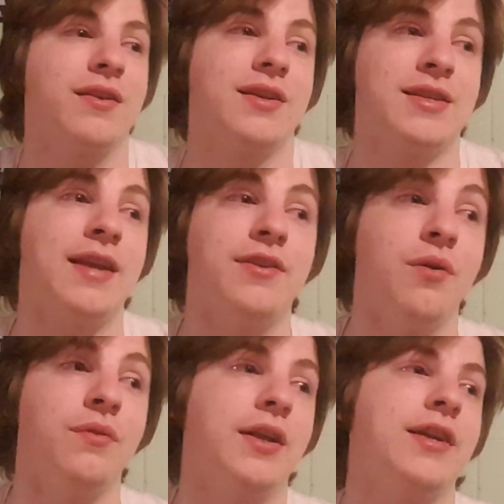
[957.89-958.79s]
because I
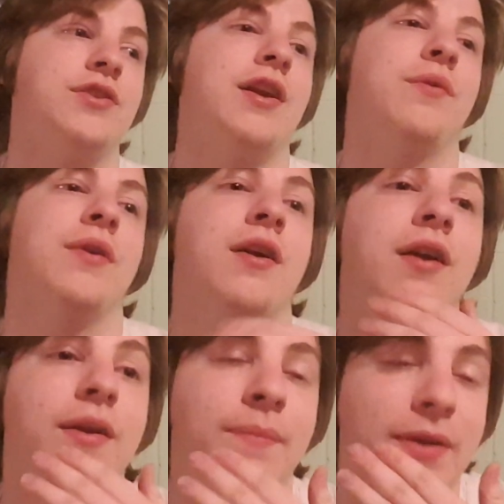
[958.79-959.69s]
don't like January
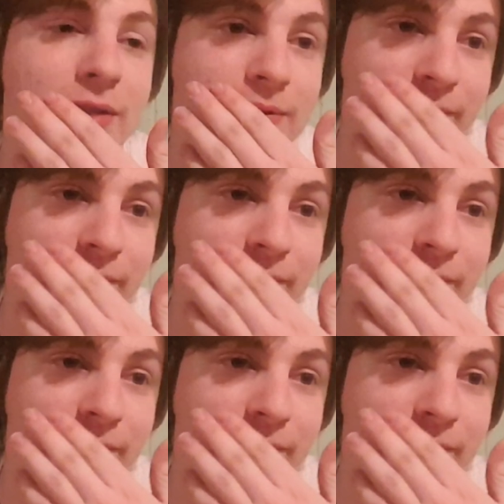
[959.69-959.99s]
already because